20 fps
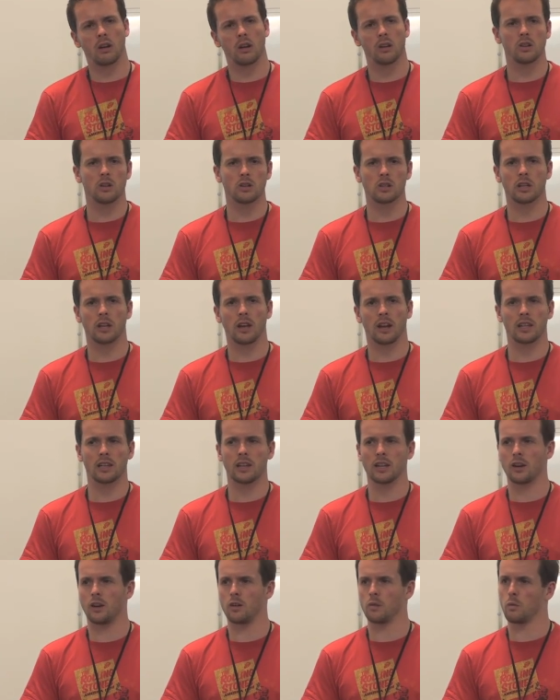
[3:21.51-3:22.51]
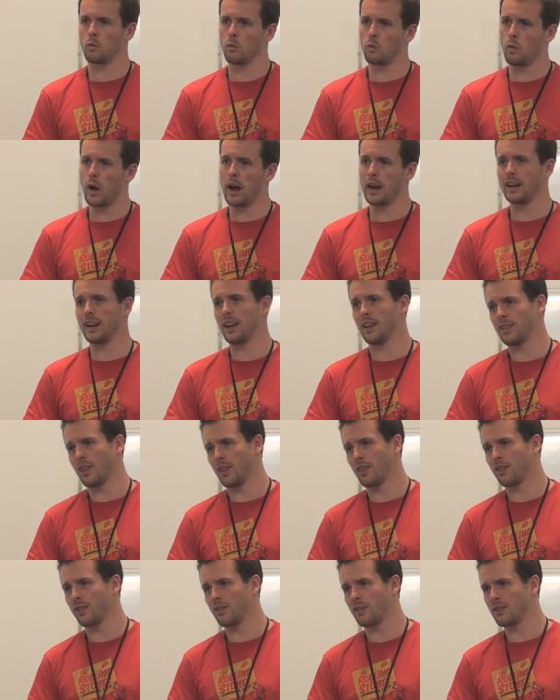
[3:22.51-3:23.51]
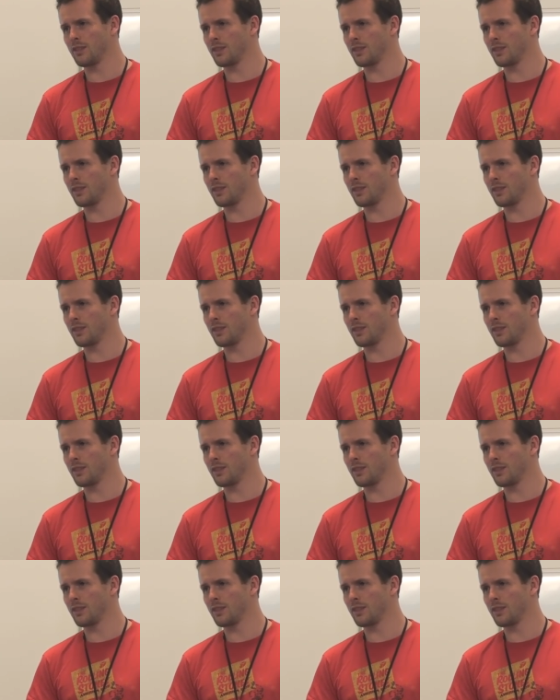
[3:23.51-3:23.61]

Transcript: Oh, usually I click on one and the,